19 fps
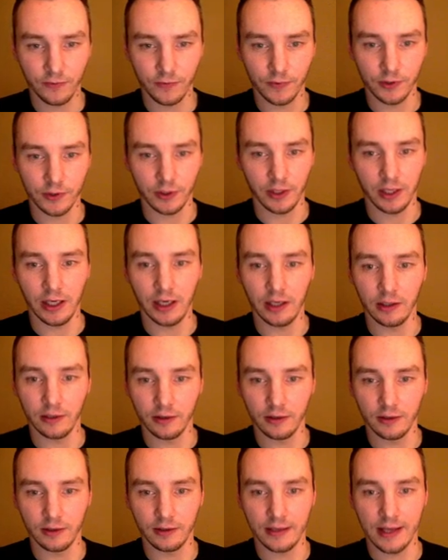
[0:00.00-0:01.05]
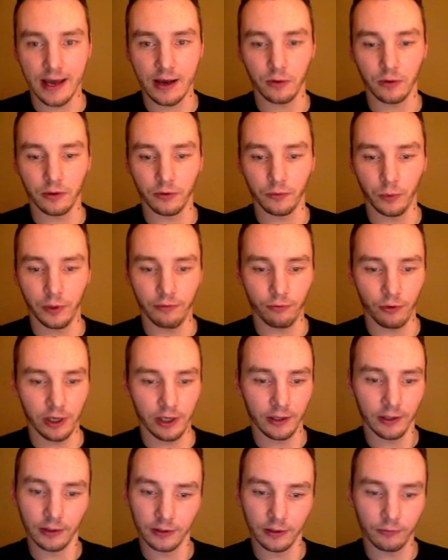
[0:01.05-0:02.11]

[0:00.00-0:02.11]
So here, now that we've written,